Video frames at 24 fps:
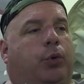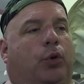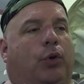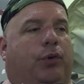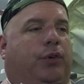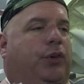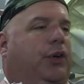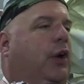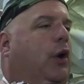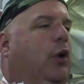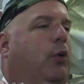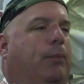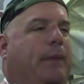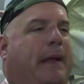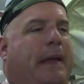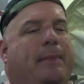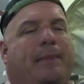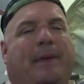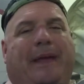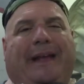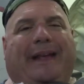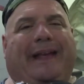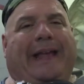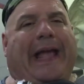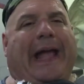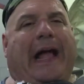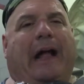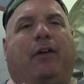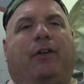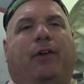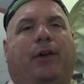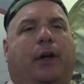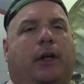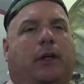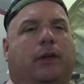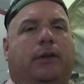put you know maybe a
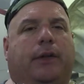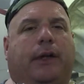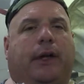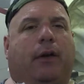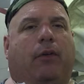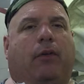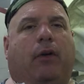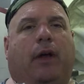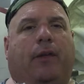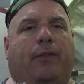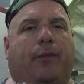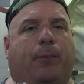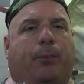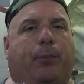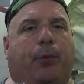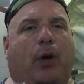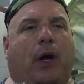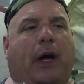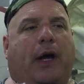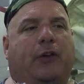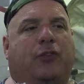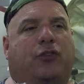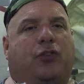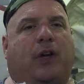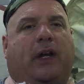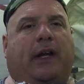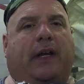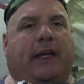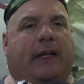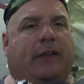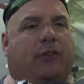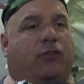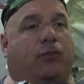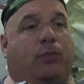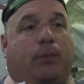gallon of clear on the project,